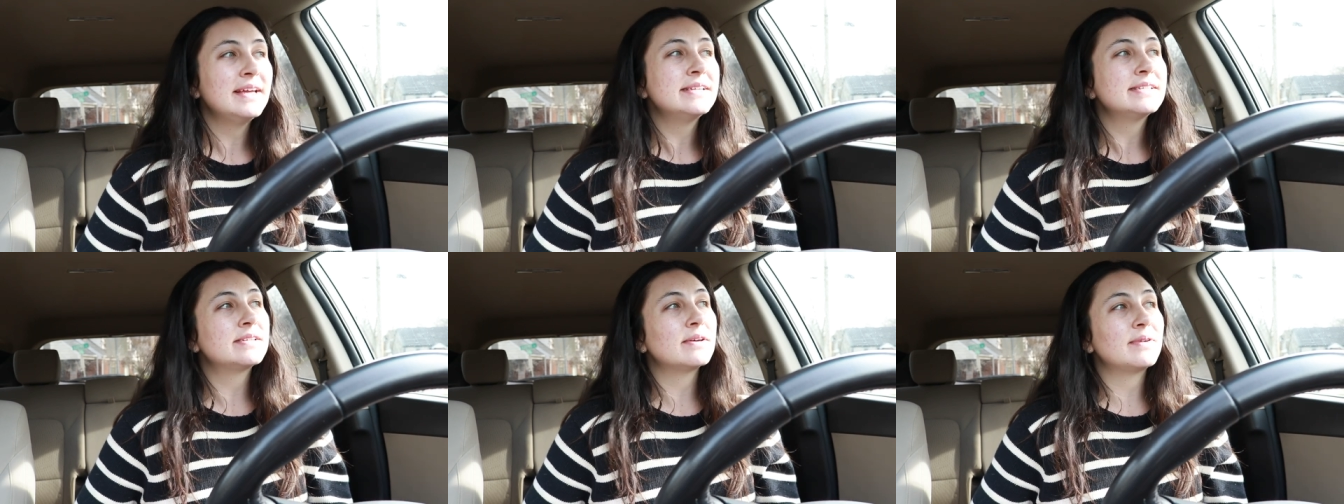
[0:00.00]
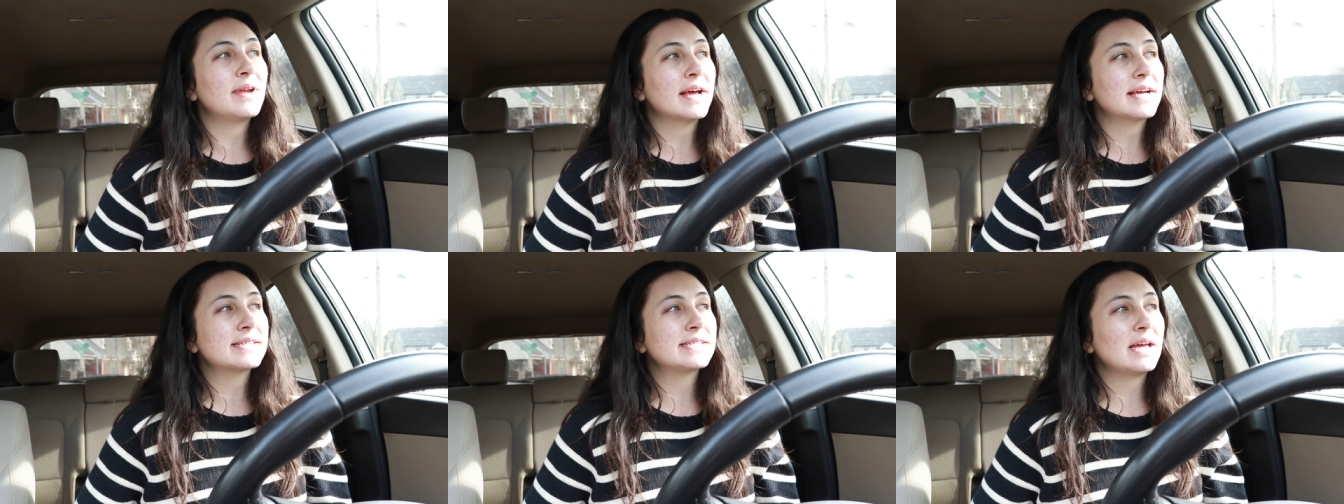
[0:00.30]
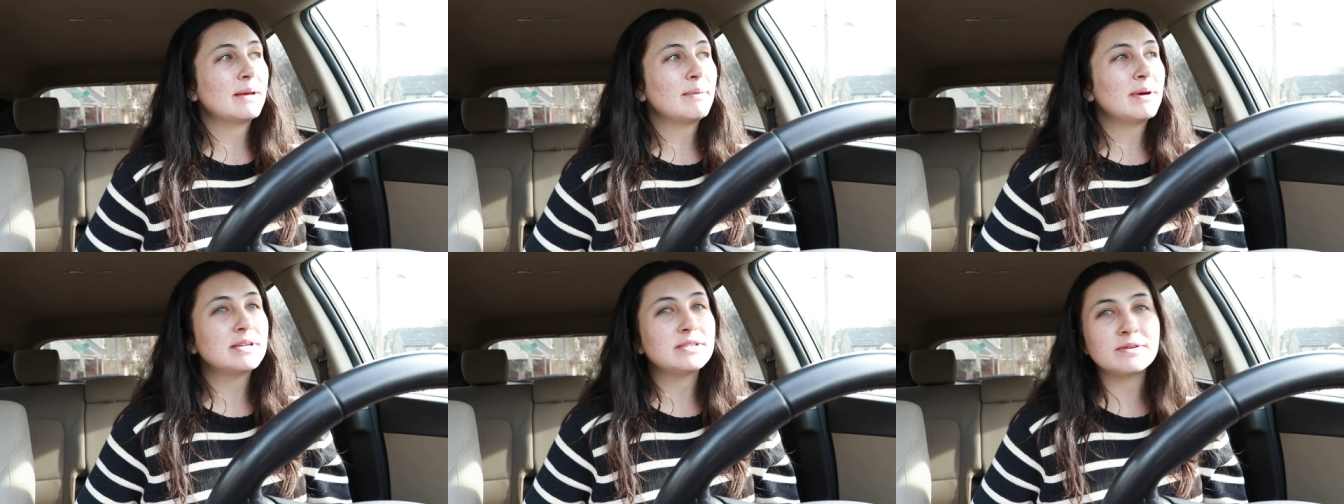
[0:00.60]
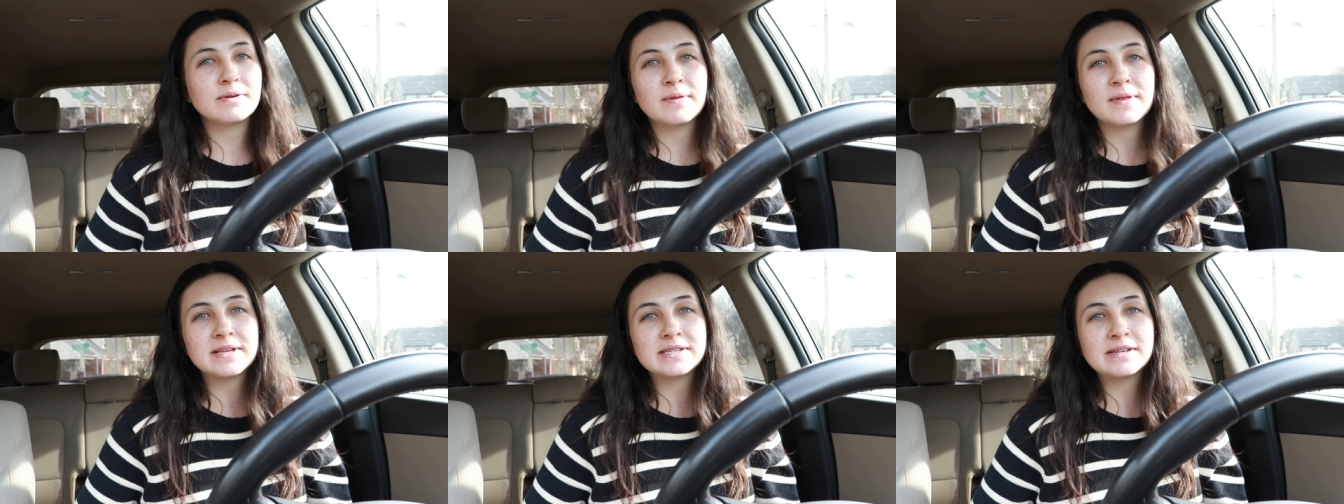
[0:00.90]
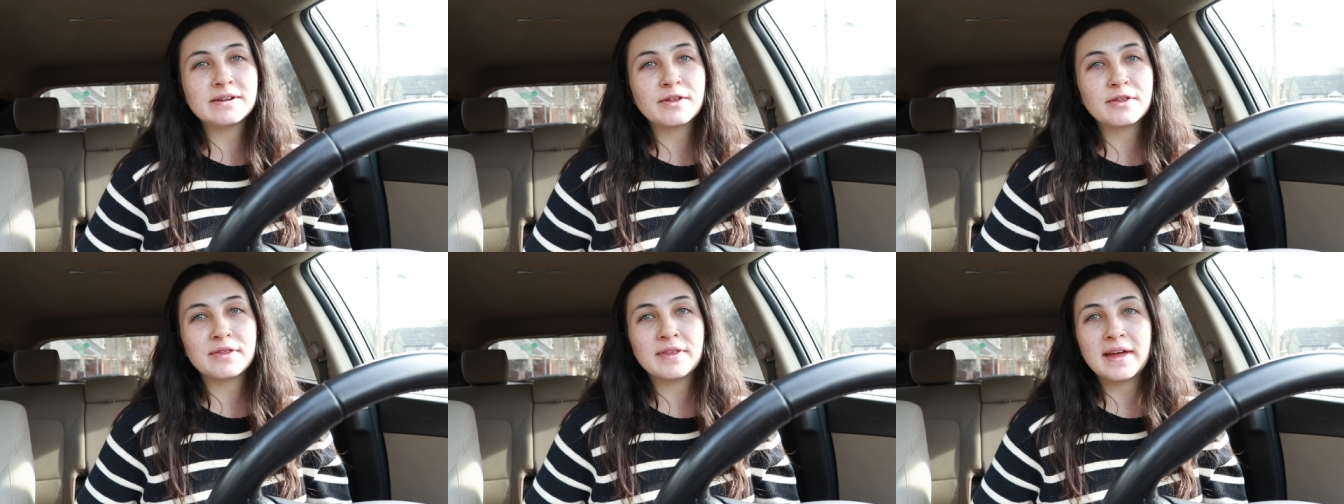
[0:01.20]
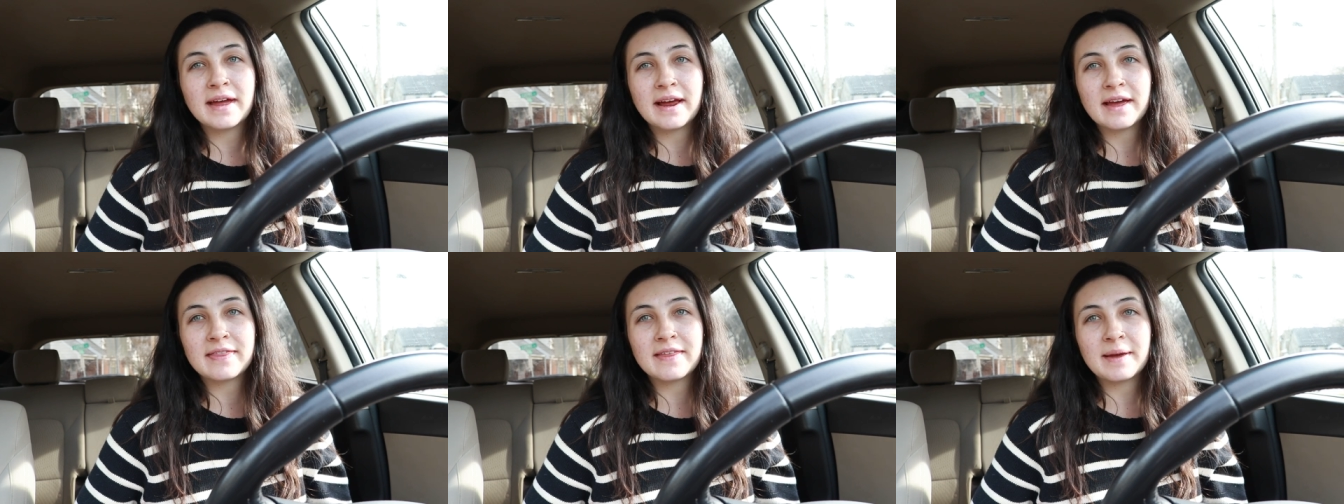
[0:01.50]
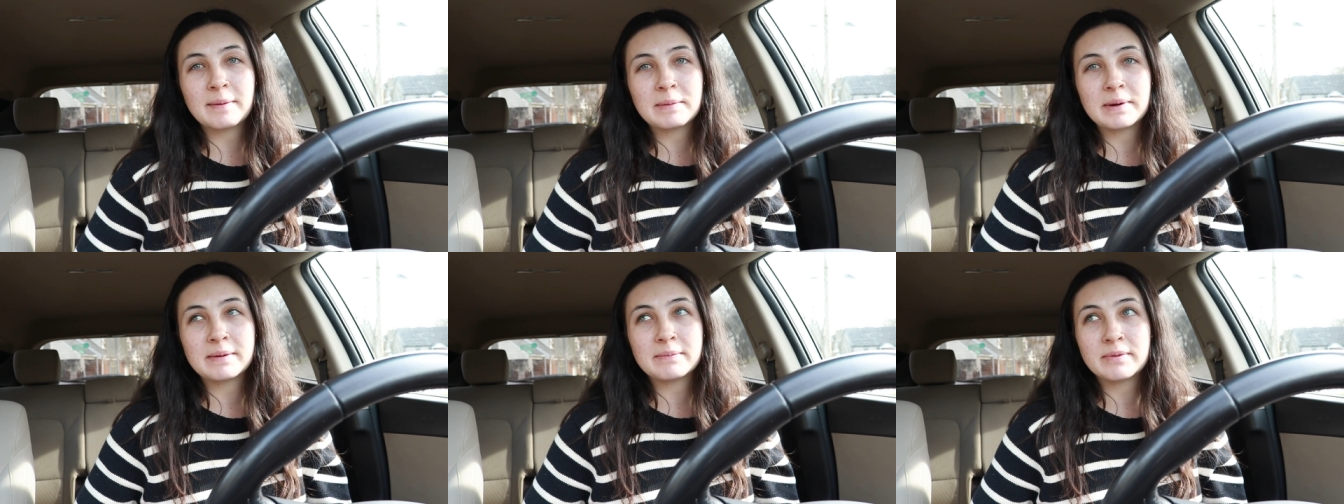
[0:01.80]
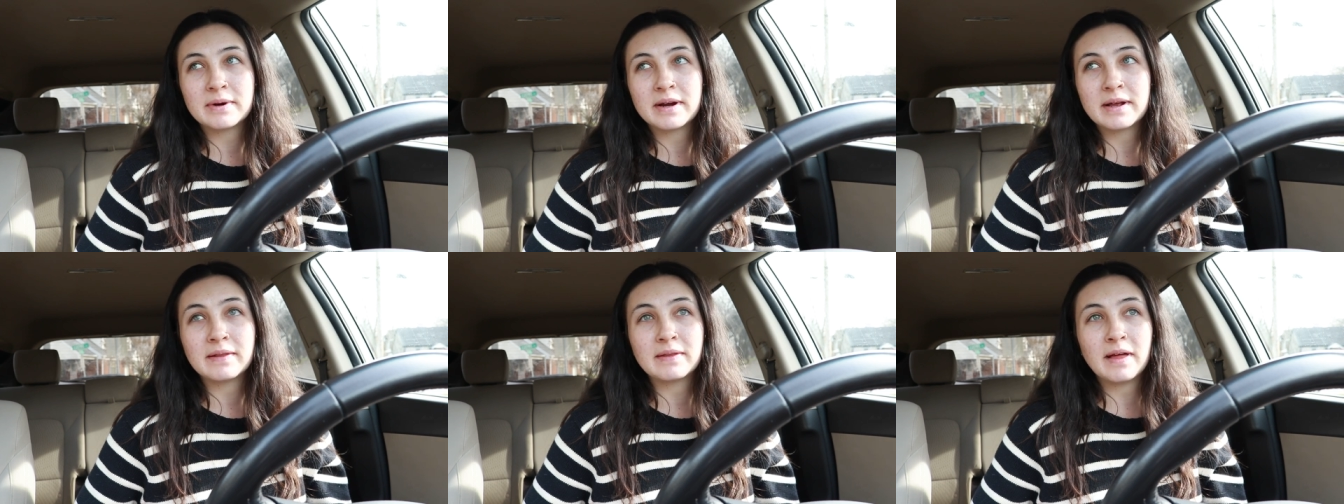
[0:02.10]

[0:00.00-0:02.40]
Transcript: So next time I do this little thing, I think I'm gonna bring a